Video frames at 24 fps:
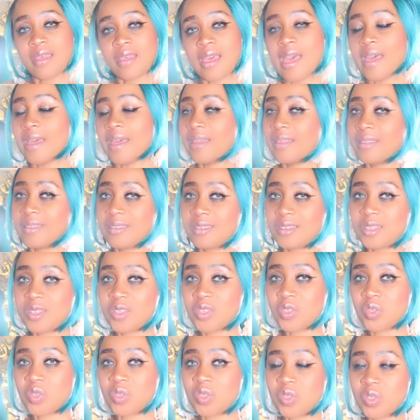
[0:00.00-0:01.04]
and
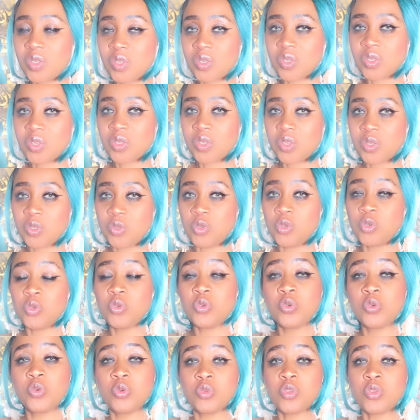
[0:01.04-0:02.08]

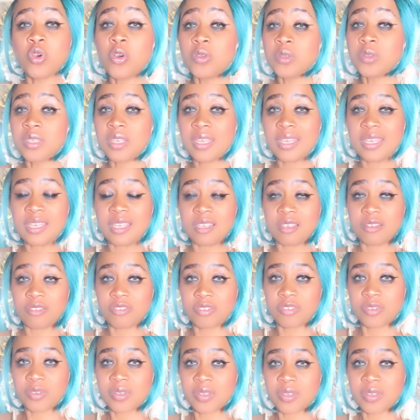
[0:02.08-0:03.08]
you don't give